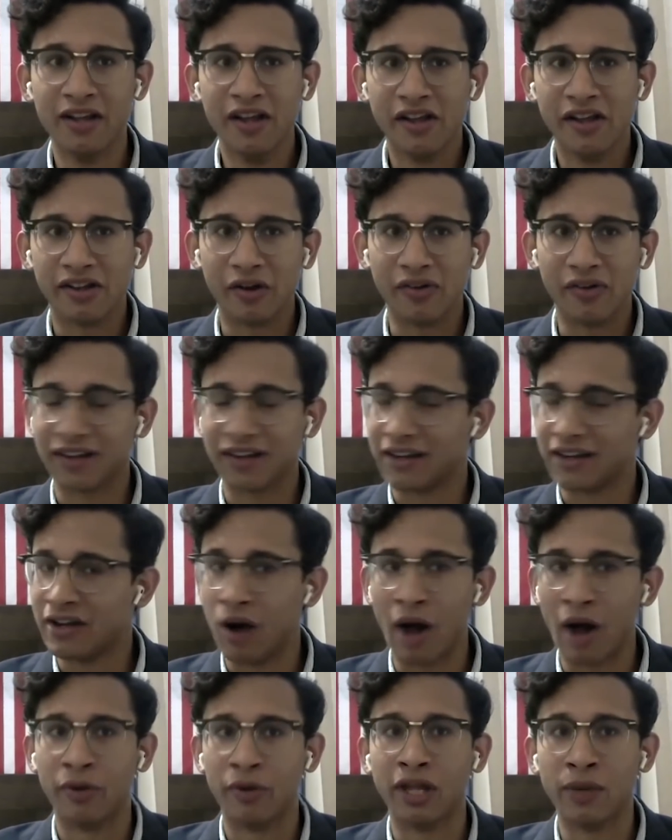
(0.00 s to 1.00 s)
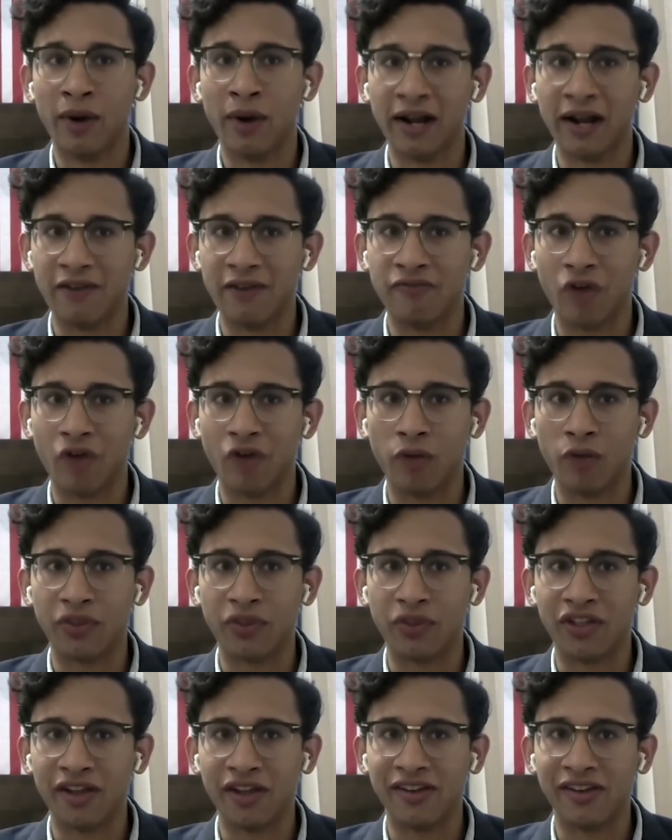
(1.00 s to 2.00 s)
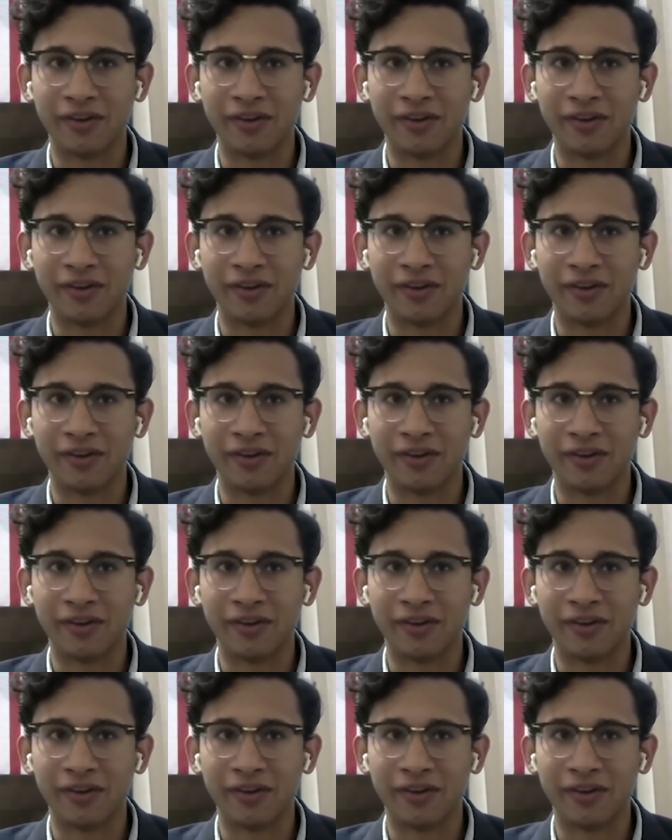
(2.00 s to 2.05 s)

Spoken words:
So I was like, you know, I really want to get involved with this.